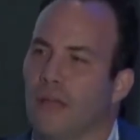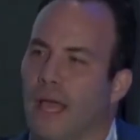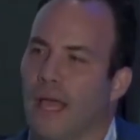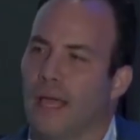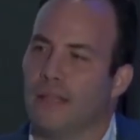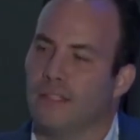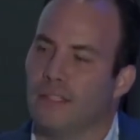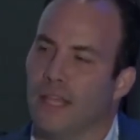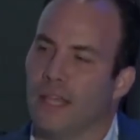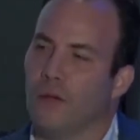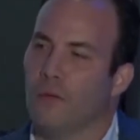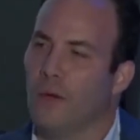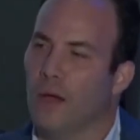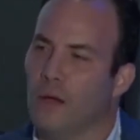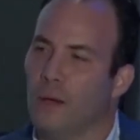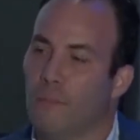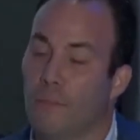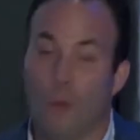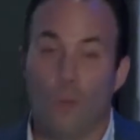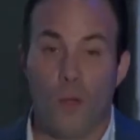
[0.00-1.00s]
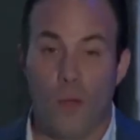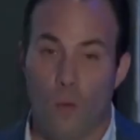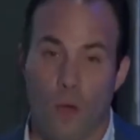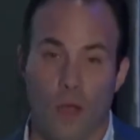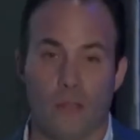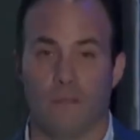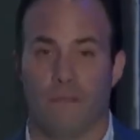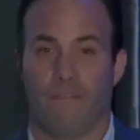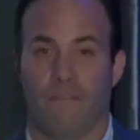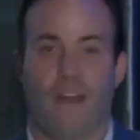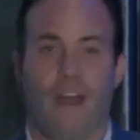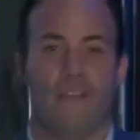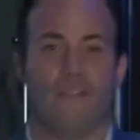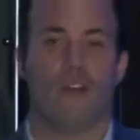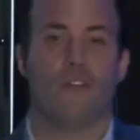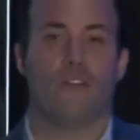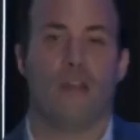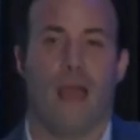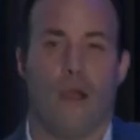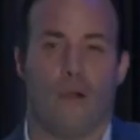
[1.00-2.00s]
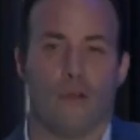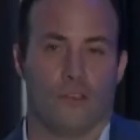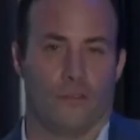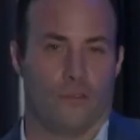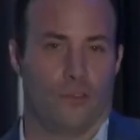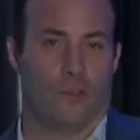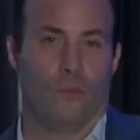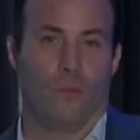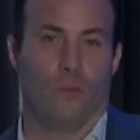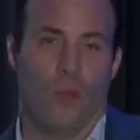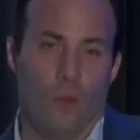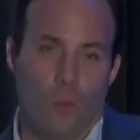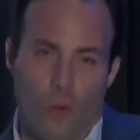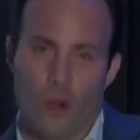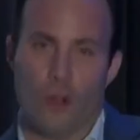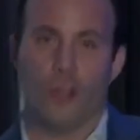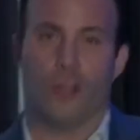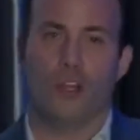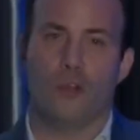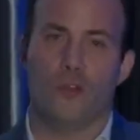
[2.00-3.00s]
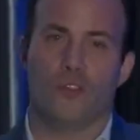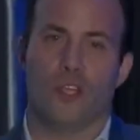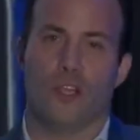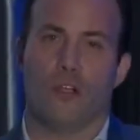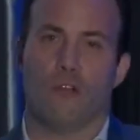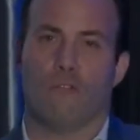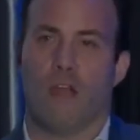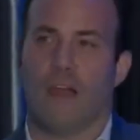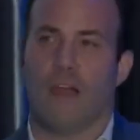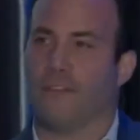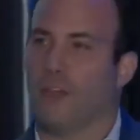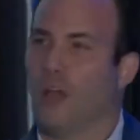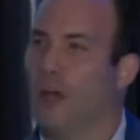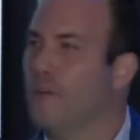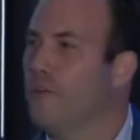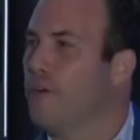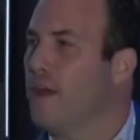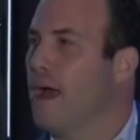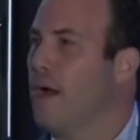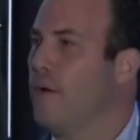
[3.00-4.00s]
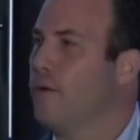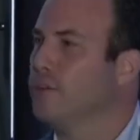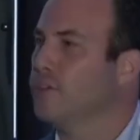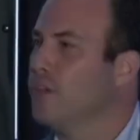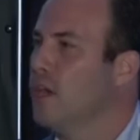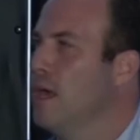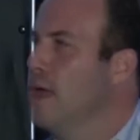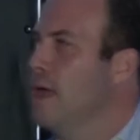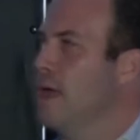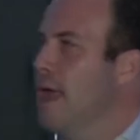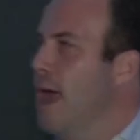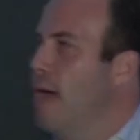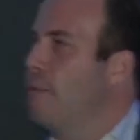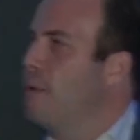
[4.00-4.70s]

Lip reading: And say, well, but we want 500 hours we're going to use the aircraft 100 hours, and we